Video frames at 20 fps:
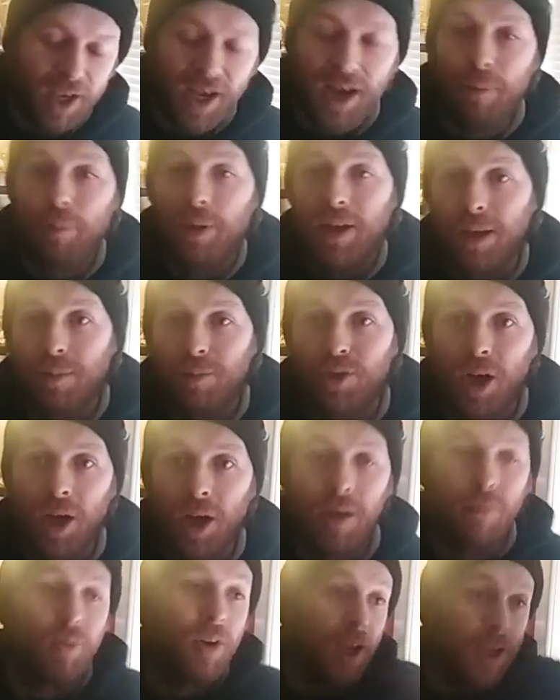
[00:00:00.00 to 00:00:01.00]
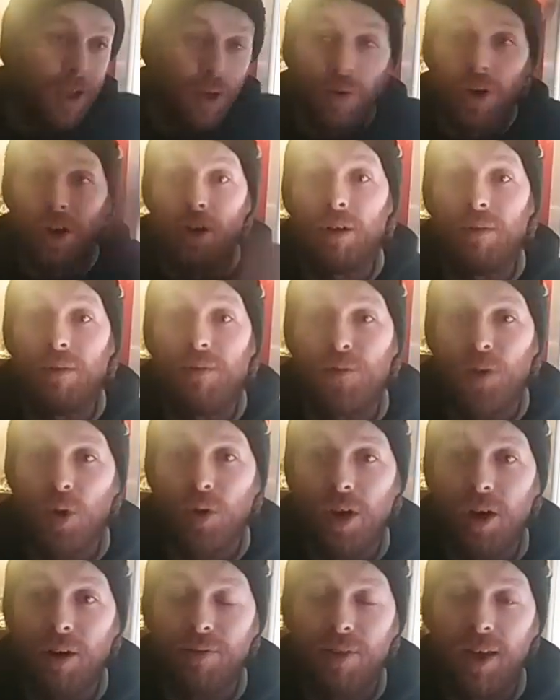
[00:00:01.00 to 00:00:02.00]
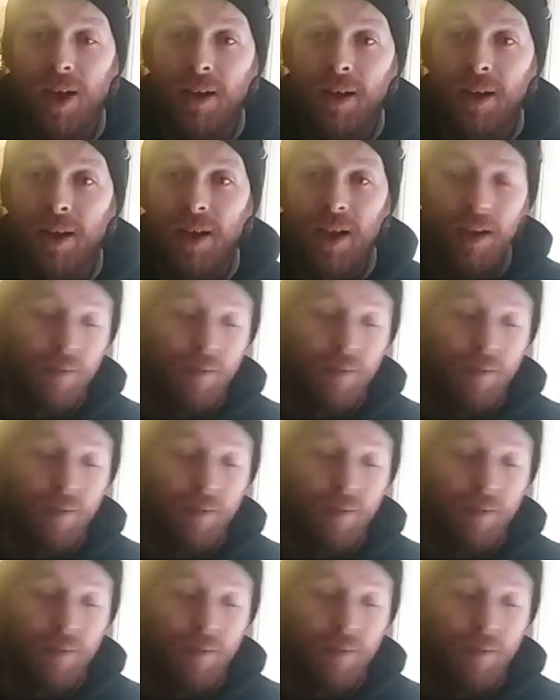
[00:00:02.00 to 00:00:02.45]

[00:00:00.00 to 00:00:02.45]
You've got to hold yourself to a better standard than that as a man.